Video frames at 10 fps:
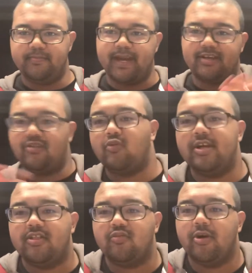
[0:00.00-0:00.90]
Back in
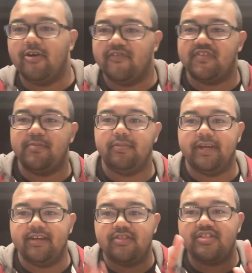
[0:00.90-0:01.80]
2012, they
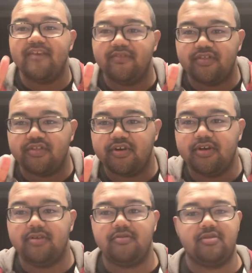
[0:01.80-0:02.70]
played 7
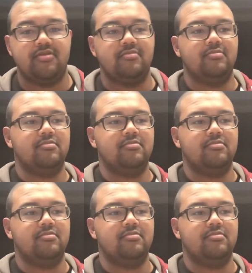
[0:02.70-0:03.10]
songs.